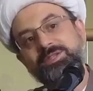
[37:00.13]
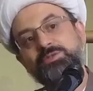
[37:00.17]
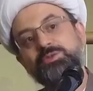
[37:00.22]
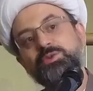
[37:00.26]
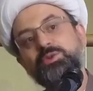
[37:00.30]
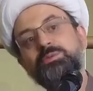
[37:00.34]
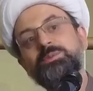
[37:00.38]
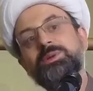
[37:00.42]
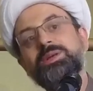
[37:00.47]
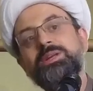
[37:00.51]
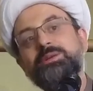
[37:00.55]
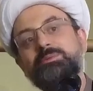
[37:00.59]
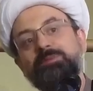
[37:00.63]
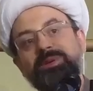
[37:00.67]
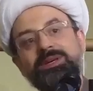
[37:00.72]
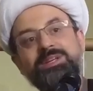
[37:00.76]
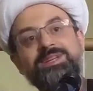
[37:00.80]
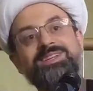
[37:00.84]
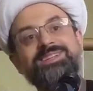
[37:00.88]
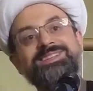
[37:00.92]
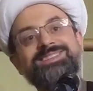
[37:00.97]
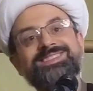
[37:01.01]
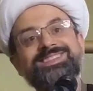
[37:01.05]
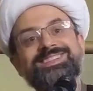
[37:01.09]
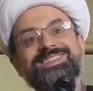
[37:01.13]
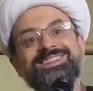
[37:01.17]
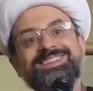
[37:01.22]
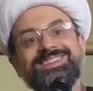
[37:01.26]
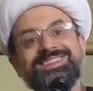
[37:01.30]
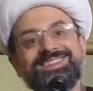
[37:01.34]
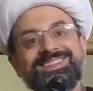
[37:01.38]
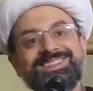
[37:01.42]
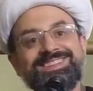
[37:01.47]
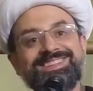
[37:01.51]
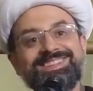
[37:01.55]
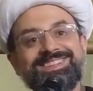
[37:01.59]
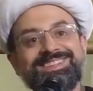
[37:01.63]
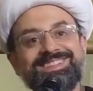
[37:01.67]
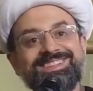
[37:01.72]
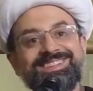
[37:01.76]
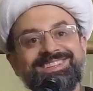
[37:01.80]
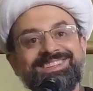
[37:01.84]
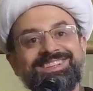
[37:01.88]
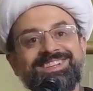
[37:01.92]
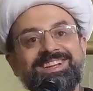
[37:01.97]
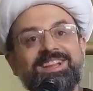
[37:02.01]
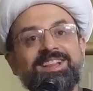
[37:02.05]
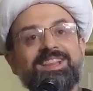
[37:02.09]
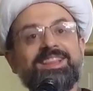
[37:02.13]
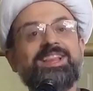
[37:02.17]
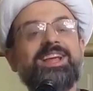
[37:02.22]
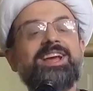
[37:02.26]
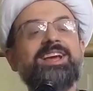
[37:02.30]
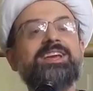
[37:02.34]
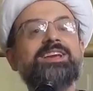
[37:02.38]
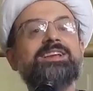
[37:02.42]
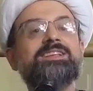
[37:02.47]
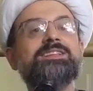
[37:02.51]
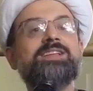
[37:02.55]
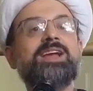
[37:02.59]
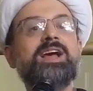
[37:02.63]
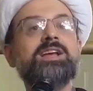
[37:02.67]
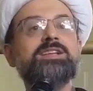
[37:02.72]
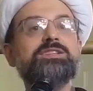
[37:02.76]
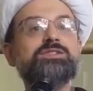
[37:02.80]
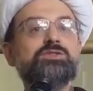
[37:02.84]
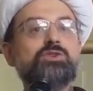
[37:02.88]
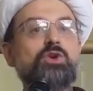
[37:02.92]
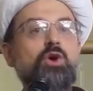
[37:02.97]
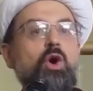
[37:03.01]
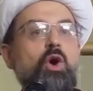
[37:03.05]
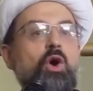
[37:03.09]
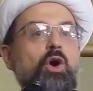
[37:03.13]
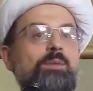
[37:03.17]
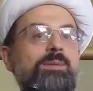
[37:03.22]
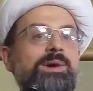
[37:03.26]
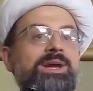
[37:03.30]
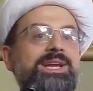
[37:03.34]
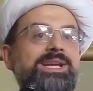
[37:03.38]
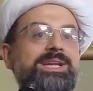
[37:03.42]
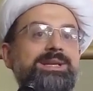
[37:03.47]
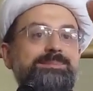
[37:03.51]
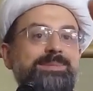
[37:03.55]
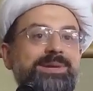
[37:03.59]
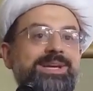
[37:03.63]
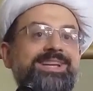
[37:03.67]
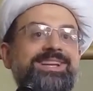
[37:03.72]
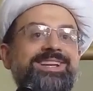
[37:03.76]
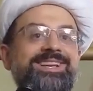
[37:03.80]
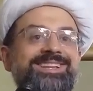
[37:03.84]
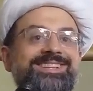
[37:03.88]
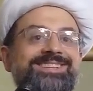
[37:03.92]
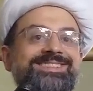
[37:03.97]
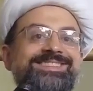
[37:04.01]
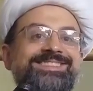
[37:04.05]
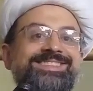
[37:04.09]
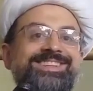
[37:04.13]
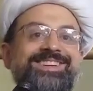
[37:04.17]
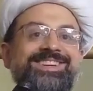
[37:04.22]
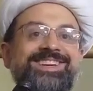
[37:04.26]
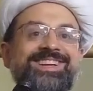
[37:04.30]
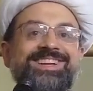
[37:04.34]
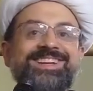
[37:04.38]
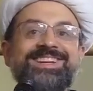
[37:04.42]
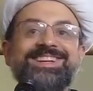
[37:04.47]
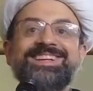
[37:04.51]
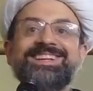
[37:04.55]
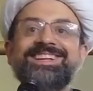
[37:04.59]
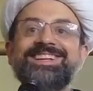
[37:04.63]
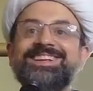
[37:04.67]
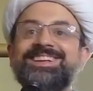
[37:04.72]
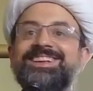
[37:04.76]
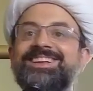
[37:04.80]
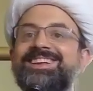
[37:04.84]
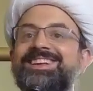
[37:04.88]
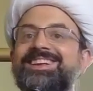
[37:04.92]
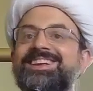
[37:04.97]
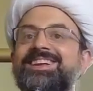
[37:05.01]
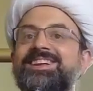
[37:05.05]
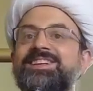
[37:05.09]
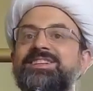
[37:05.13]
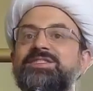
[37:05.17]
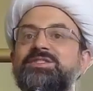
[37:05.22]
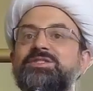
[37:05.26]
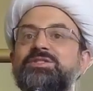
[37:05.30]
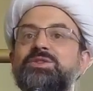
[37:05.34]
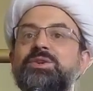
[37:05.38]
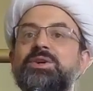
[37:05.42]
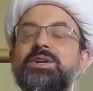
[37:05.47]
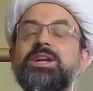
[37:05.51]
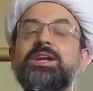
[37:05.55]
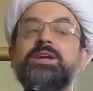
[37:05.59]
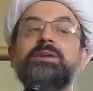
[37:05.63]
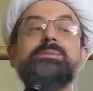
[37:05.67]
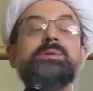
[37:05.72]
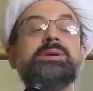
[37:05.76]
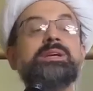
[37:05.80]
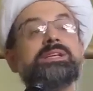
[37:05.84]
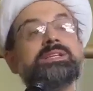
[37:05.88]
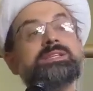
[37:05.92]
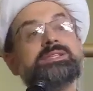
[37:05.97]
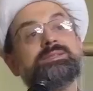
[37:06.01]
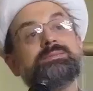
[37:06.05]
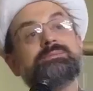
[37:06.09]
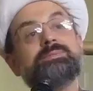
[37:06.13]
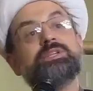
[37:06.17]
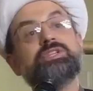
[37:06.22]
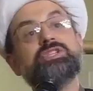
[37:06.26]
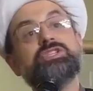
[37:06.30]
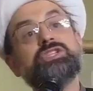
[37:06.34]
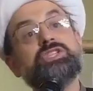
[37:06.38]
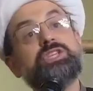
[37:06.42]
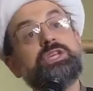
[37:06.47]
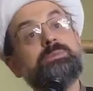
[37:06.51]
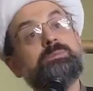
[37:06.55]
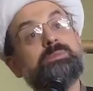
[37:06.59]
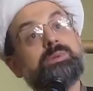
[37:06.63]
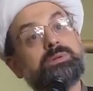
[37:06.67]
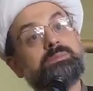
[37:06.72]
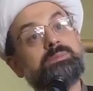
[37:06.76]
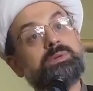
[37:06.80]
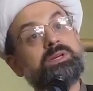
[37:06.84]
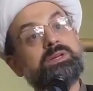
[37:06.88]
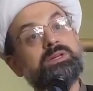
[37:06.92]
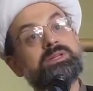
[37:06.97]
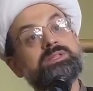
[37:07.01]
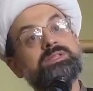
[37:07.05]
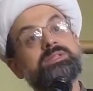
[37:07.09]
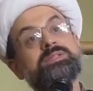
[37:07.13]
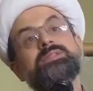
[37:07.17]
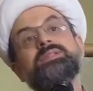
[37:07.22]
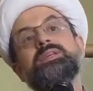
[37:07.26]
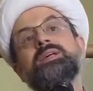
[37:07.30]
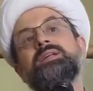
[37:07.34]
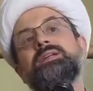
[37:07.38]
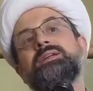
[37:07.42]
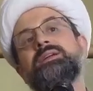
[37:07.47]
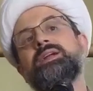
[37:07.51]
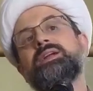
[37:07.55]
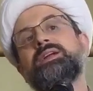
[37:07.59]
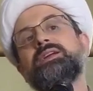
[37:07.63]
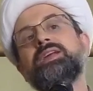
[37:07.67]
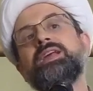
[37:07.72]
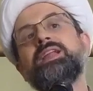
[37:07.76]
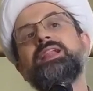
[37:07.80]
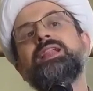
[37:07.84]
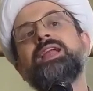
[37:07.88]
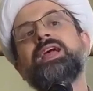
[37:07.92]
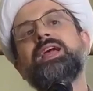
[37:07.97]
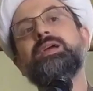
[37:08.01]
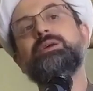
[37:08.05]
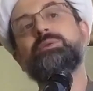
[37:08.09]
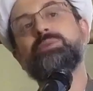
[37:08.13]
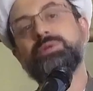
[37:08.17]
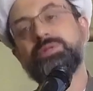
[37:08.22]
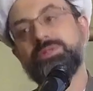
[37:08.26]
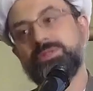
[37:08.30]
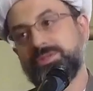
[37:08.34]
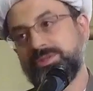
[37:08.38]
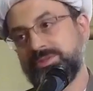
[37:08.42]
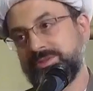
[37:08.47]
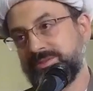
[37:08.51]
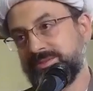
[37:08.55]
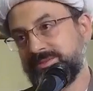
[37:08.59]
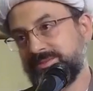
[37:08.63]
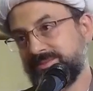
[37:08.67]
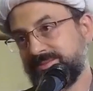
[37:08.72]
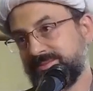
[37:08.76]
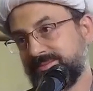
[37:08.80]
so many meanings. Lion has so many meanings. Okay, so in Arabic it's much deeper because it's a real language.